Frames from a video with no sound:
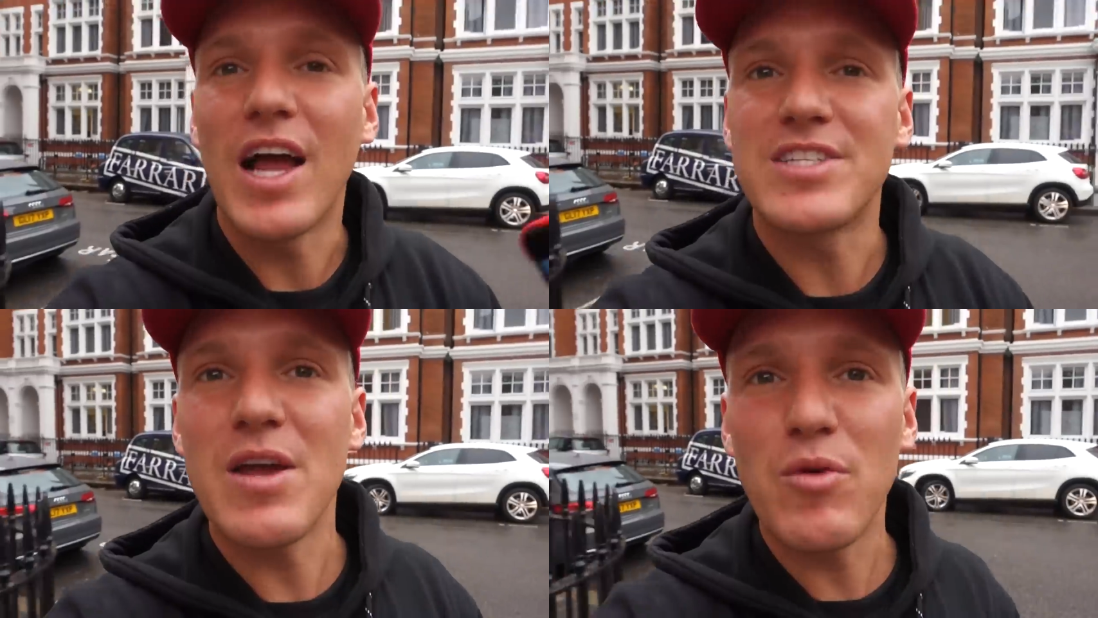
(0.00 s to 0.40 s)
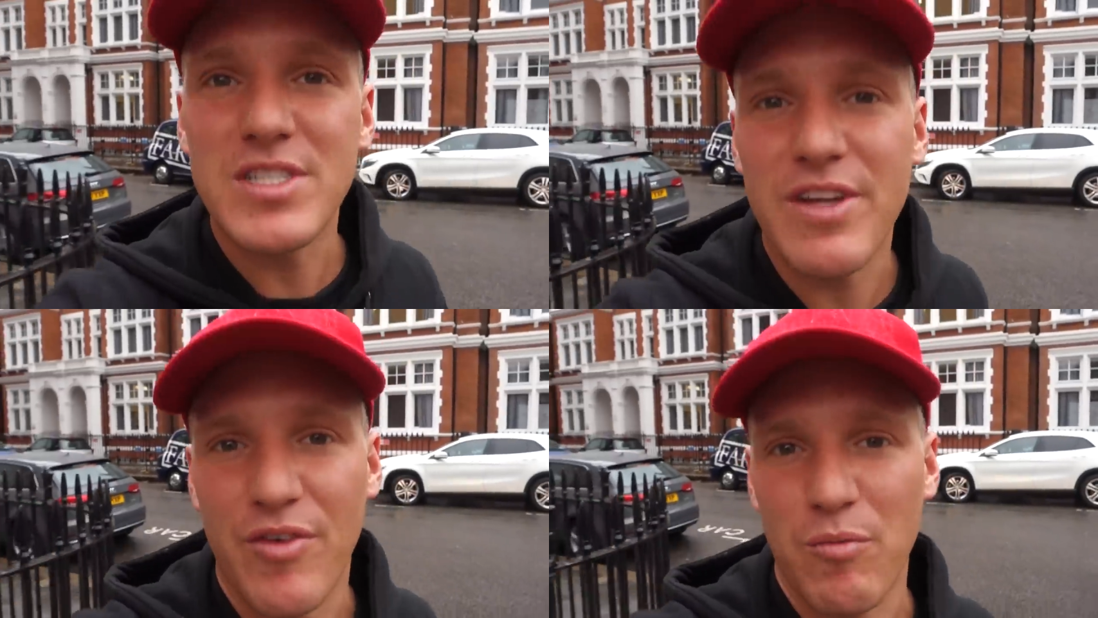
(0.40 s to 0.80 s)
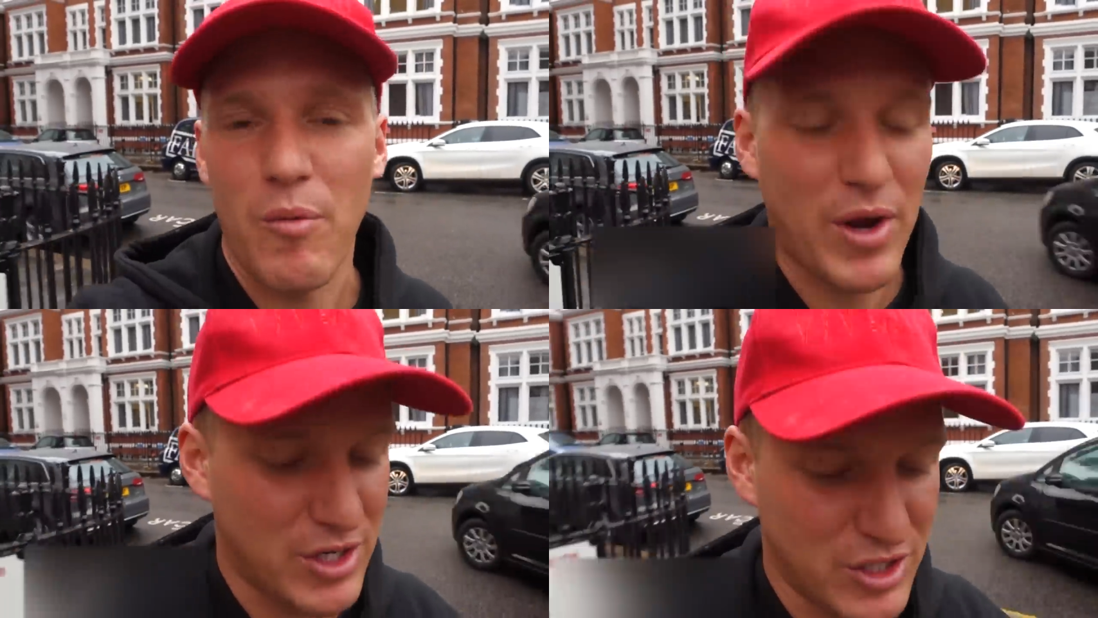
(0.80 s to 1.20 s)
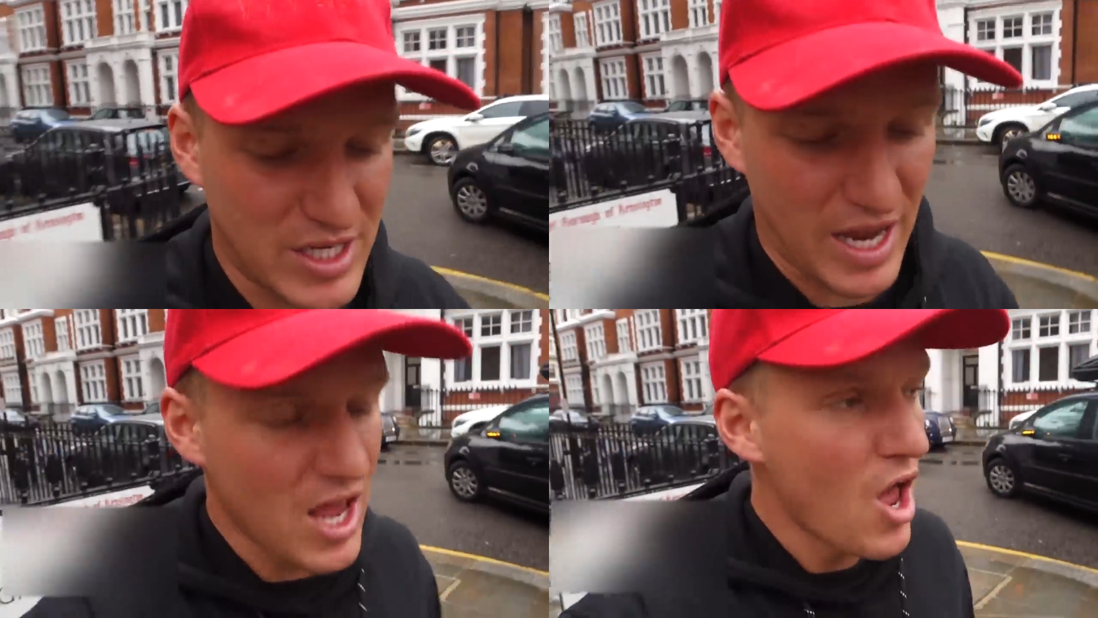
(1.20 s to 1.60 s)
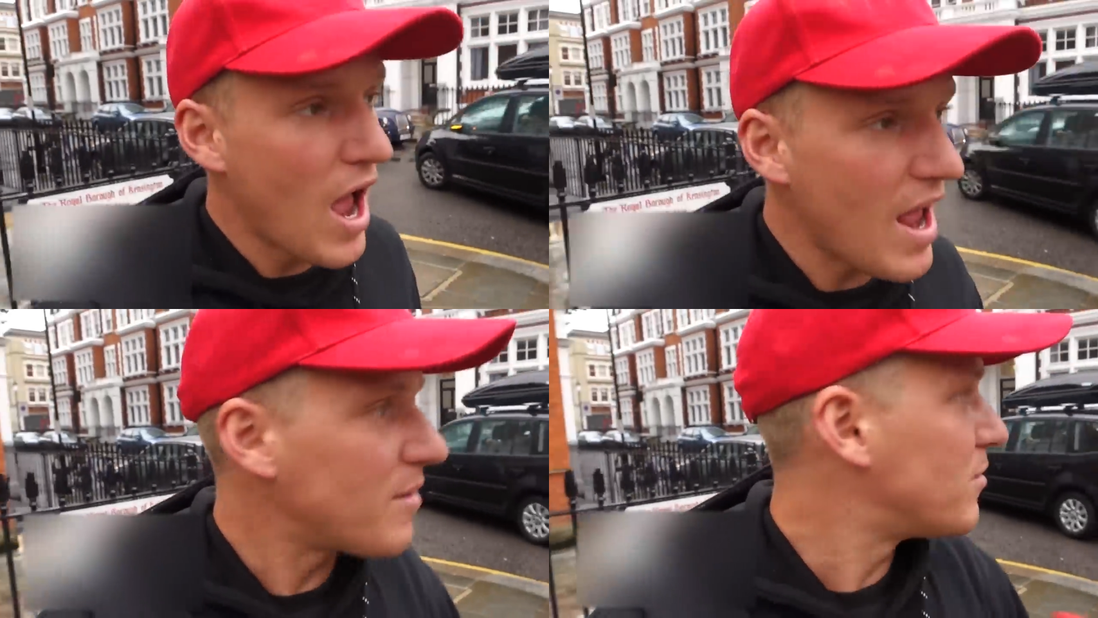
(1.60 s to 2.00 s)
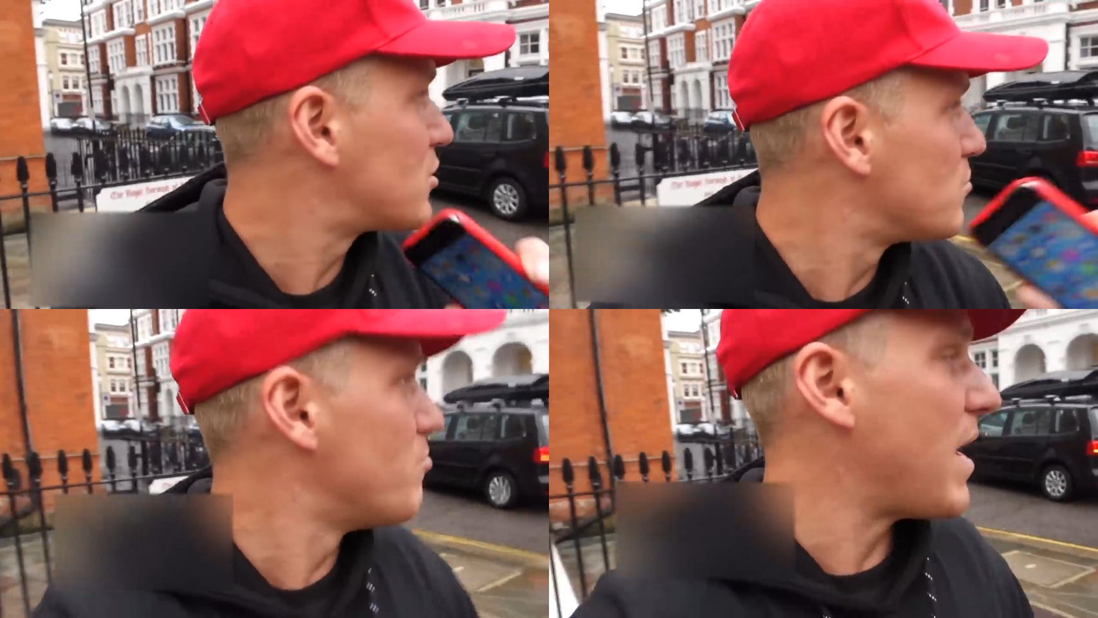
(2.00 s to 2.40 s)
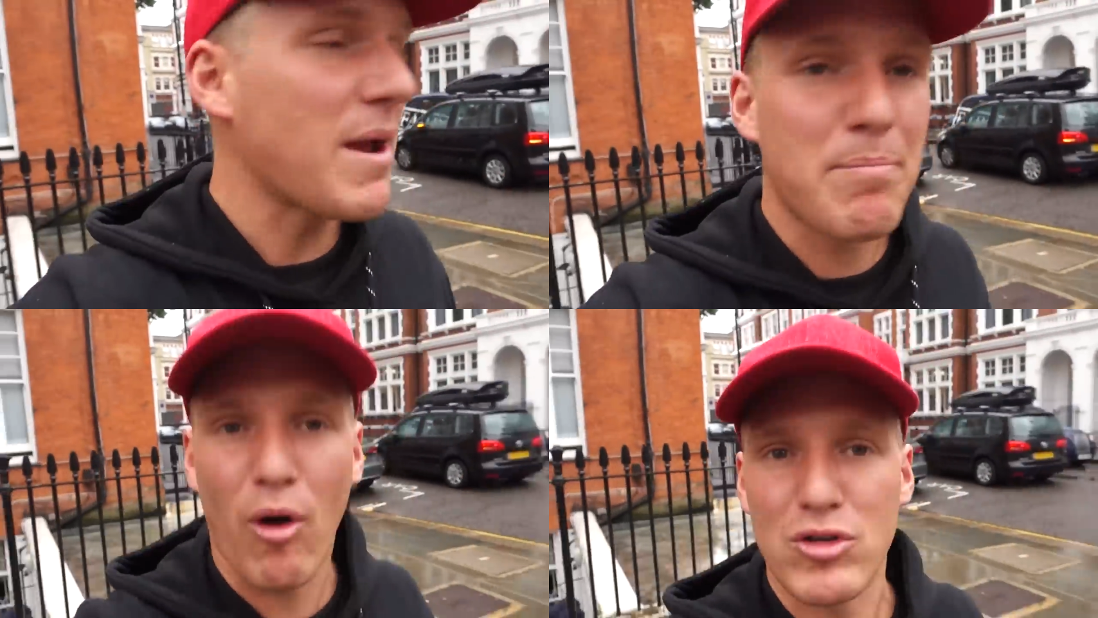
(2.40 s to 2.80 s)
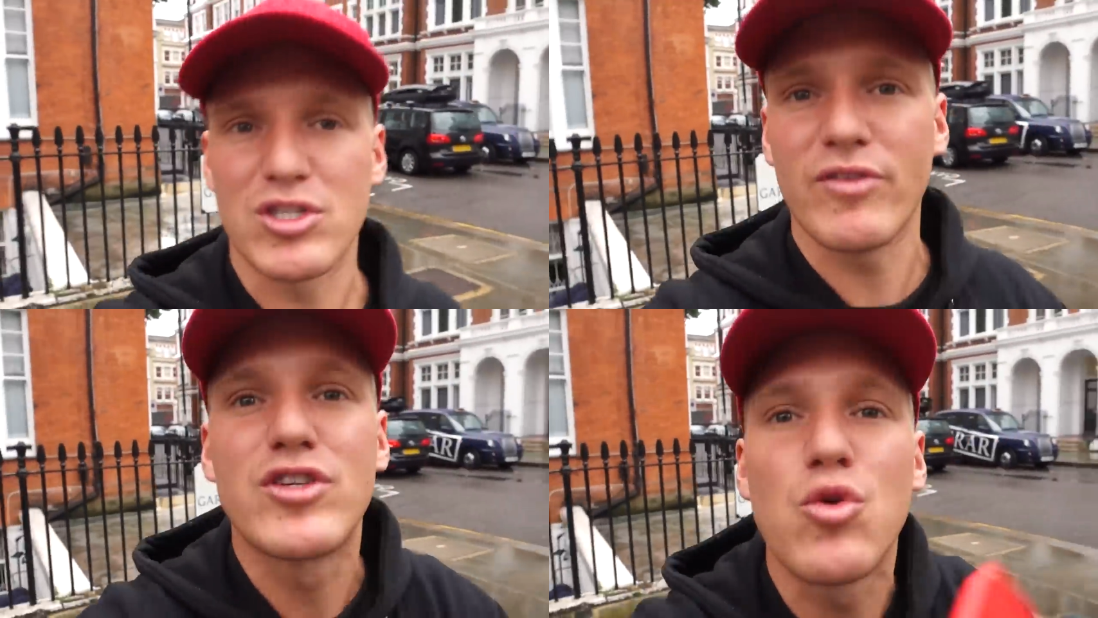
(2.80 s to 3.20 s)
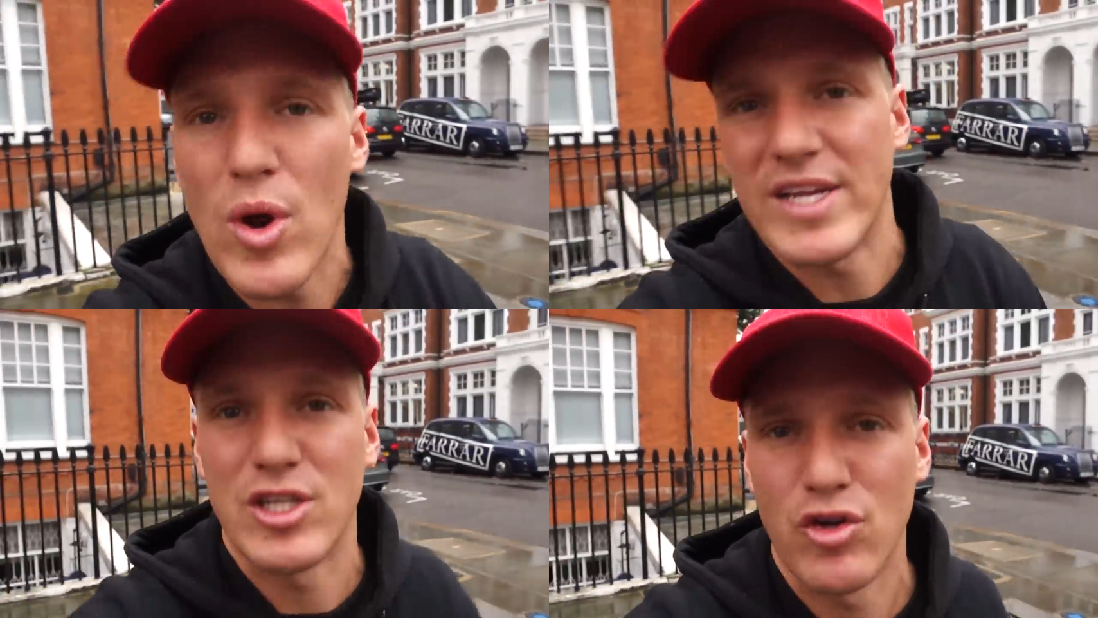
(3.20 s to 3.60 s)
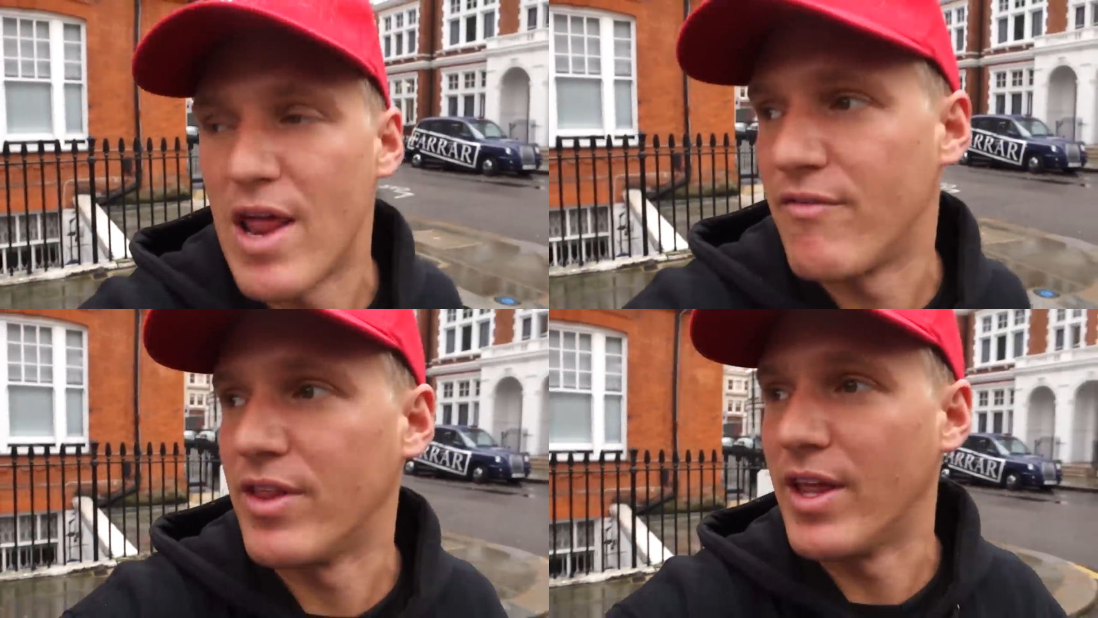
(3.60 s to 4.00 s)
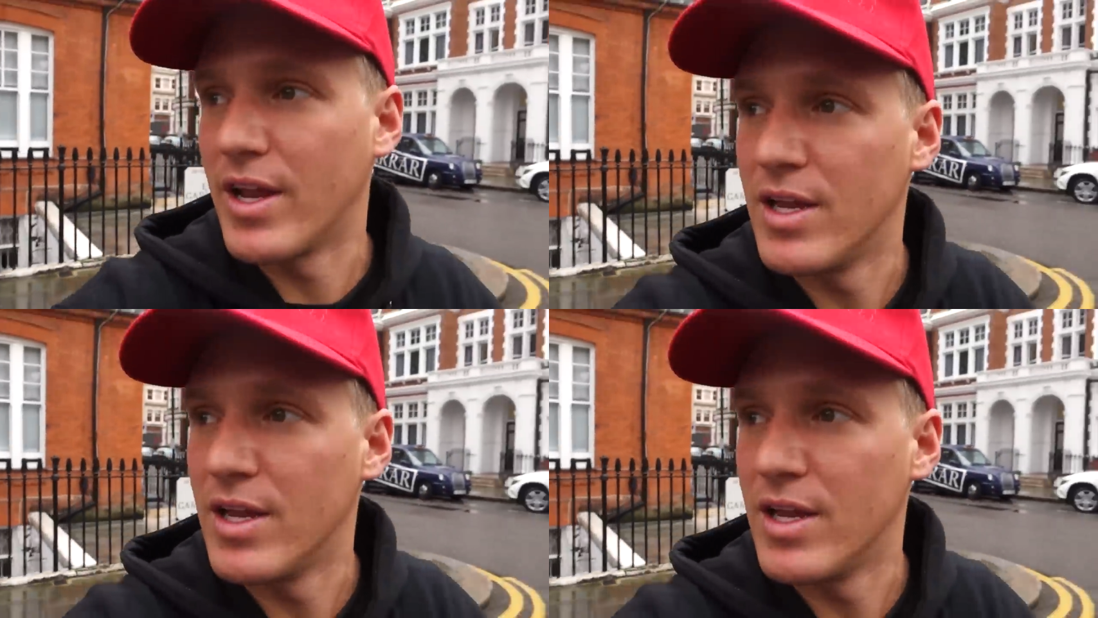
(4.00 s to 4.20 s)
I tell you what's different, what we're gonna do today. Make a positive twist on everything.